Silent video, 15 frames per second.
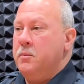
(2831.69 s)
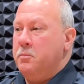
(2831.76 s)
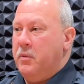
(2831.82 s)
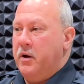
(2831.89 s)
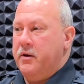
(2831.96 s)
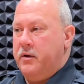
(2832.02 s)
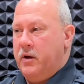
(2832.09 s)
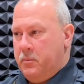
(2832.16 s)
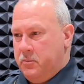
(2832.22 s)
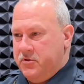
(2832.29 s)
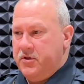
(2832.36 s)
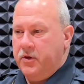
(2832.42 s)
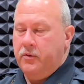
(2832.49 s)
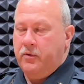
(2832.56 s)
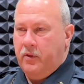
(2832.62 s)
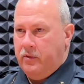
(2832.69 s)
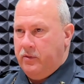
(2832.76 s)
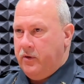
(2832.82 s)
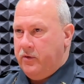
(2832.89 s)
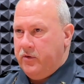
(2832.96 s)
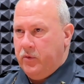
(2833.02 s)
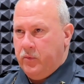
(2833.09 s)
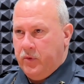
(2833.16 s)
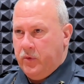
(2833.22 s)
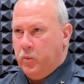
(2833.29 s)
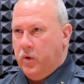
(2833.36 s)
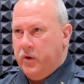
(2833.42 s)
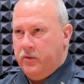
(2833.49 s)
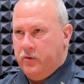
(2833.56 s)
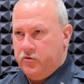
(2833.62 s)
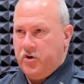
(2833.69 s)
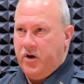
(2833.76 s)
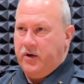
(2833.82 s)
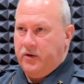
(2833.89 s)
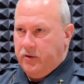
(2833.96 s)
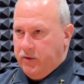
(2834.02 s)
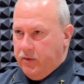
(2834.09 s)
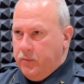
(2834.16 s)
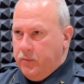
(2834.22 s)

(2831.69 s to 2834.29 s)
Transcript: but number two, that they're doing what they're trained to do.